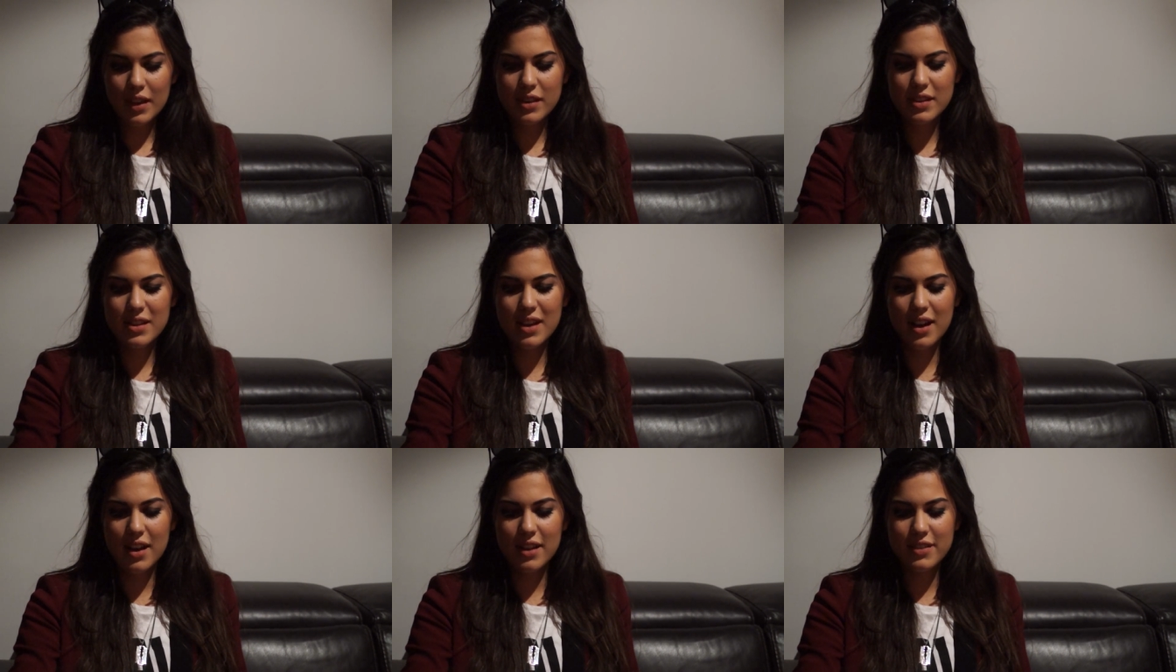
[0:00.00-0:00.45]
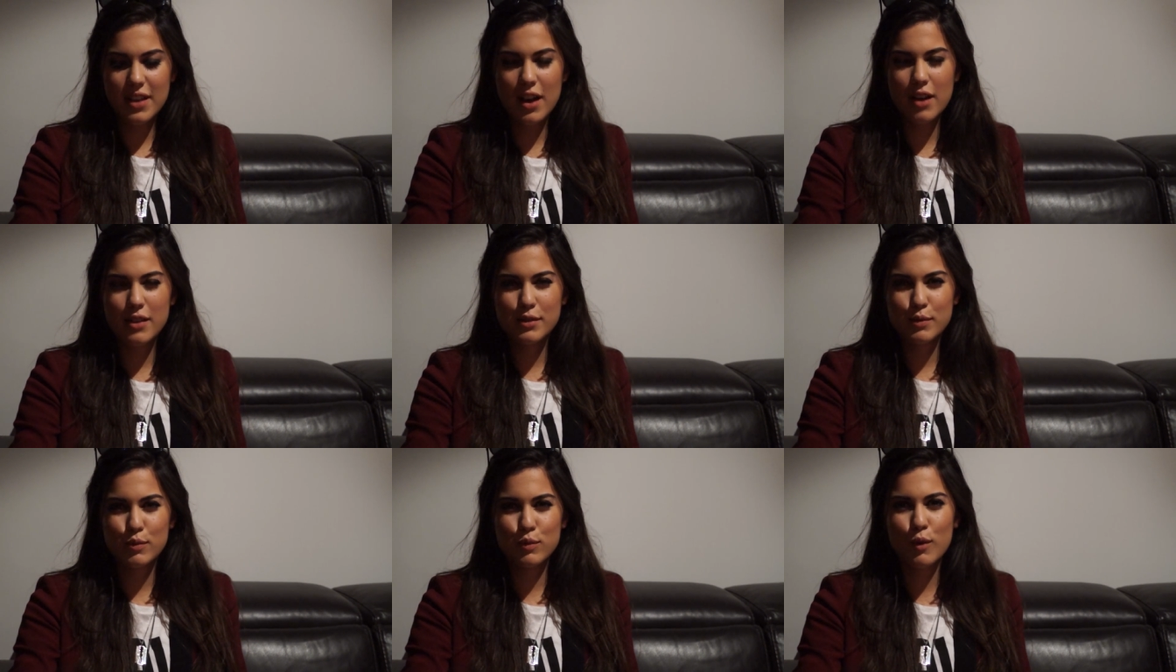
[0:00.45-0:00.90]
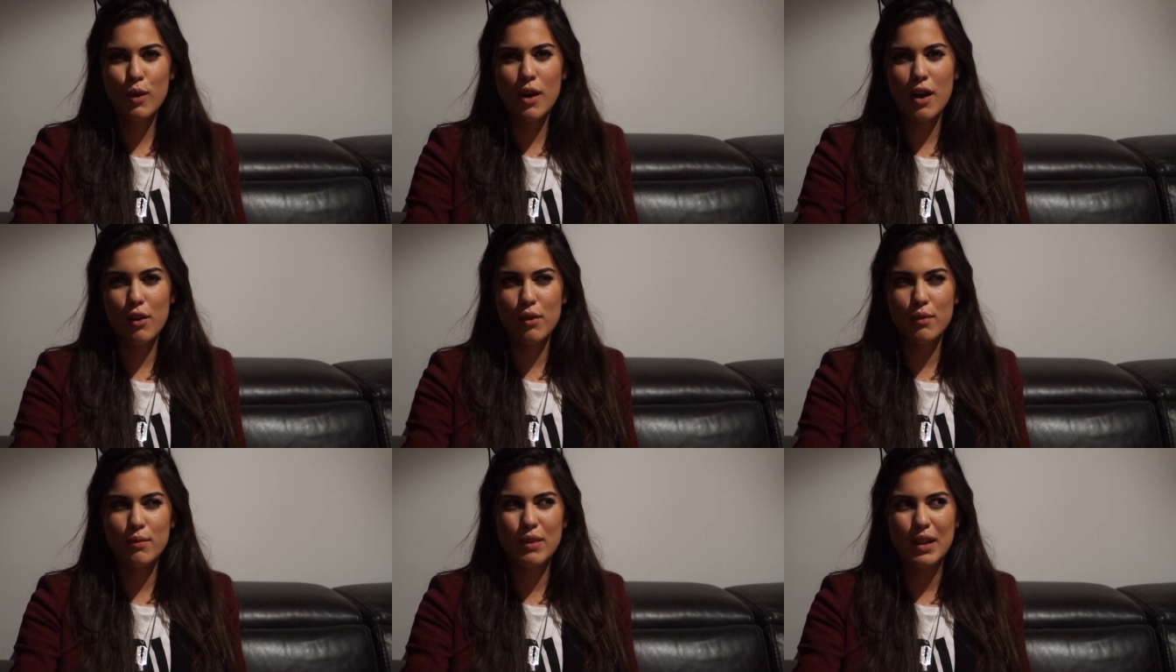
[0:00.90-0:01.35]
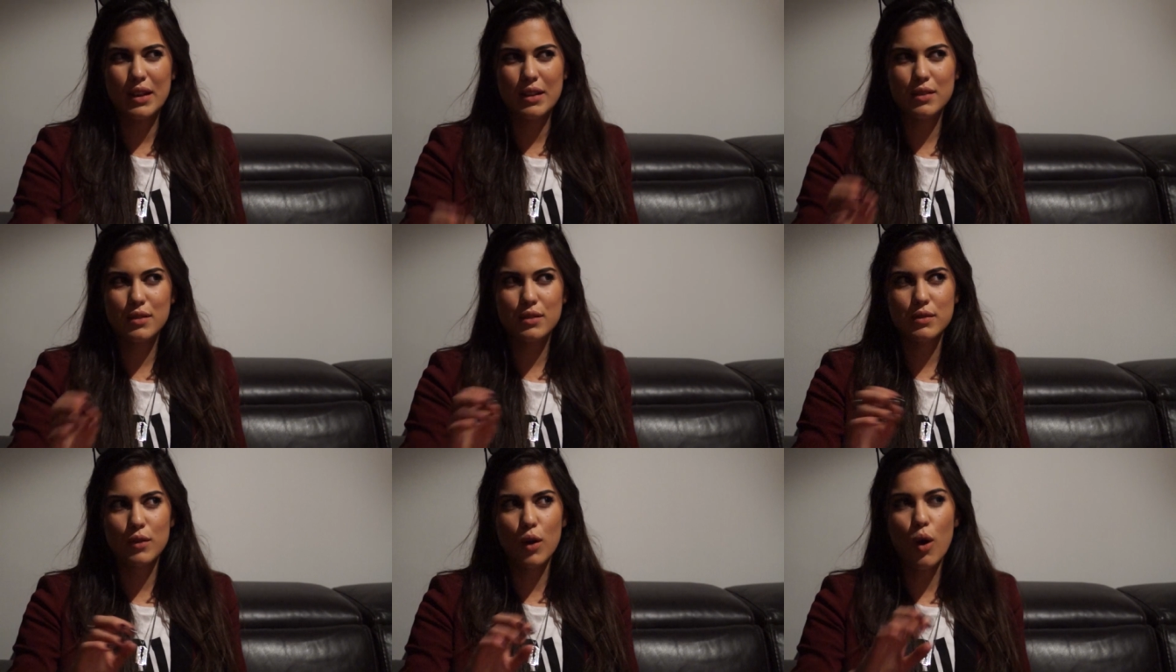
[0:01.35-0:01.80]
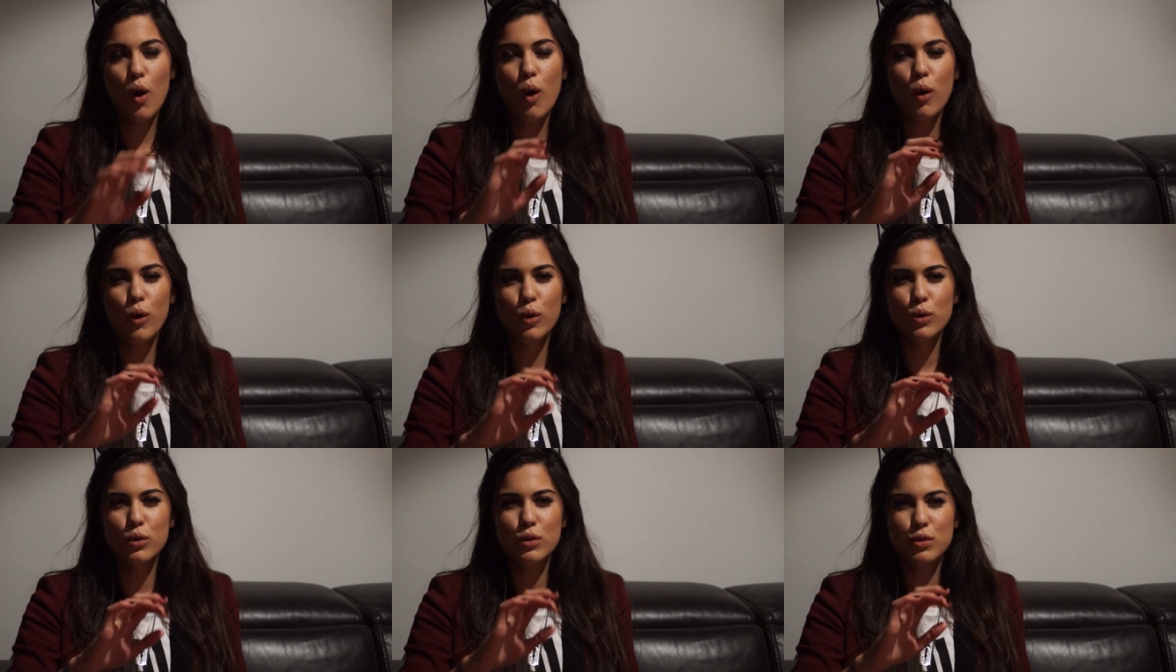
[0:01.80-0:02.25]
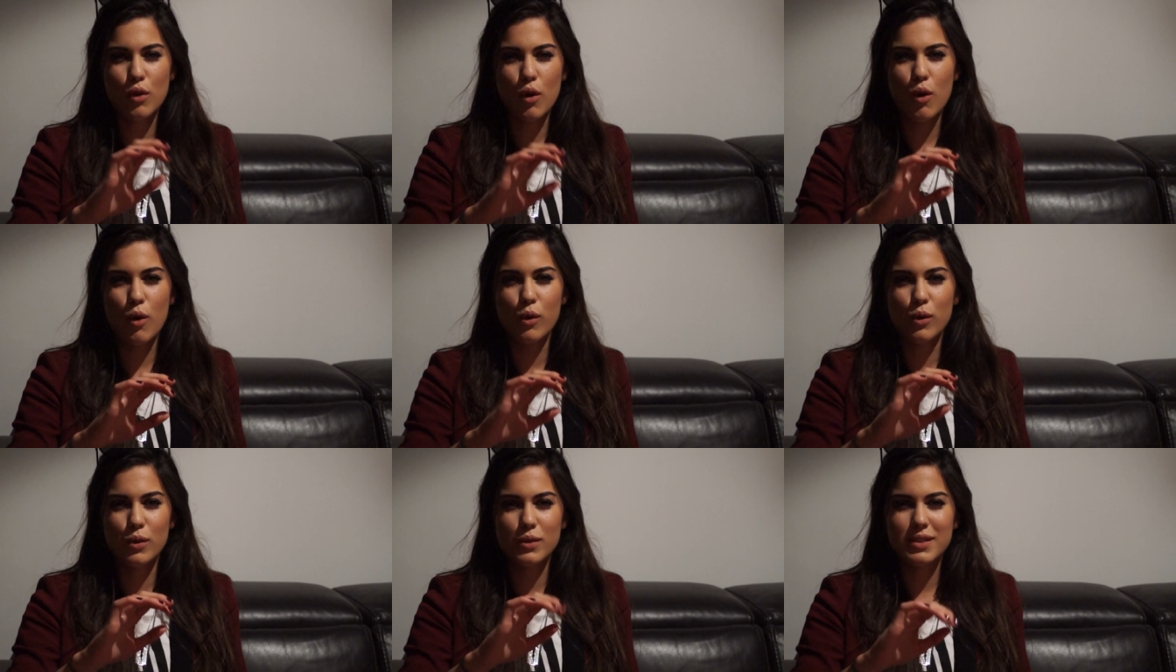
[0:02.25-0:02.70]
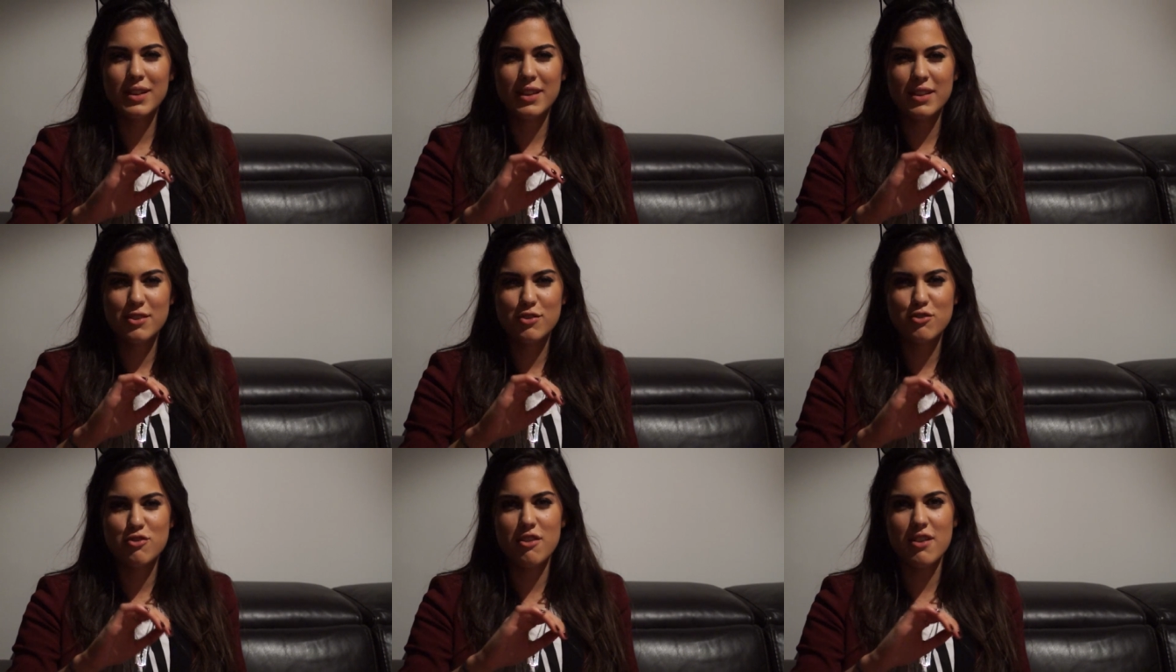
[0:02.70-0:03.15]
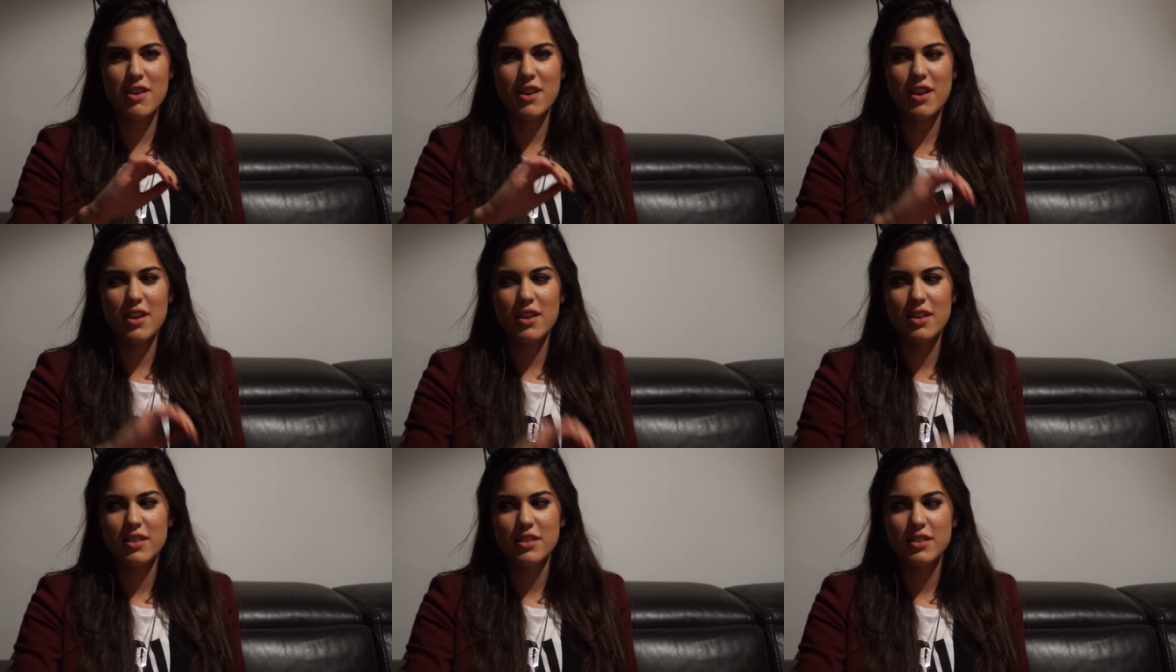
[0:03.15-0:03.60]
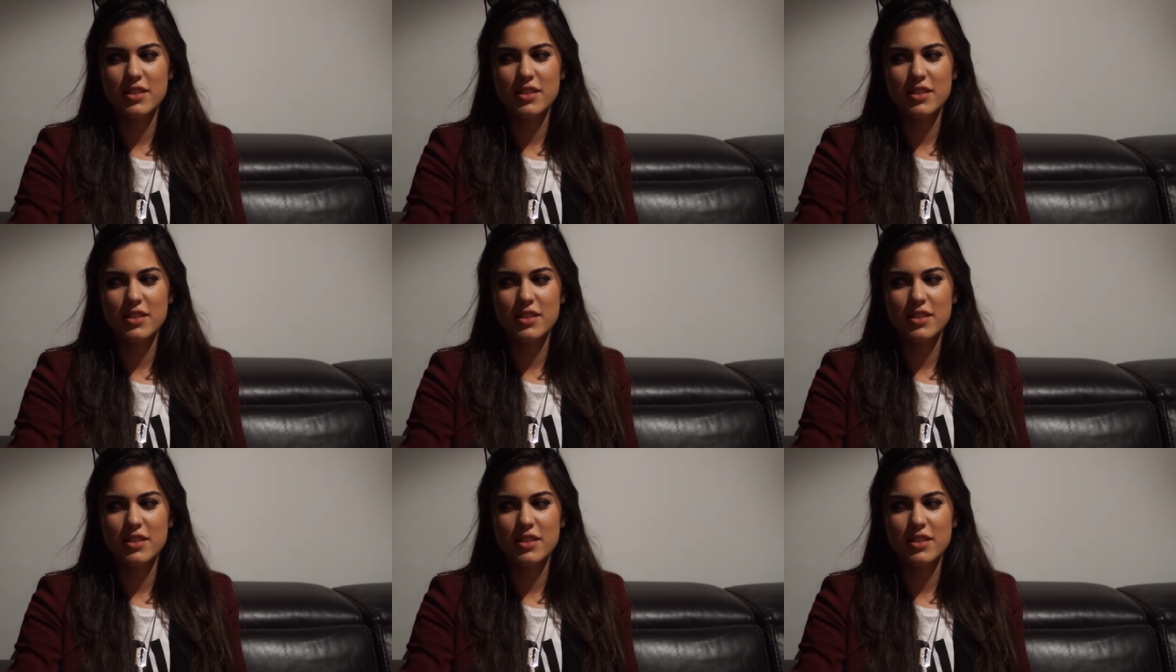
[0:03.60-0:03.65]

yeah, that's quite like old history.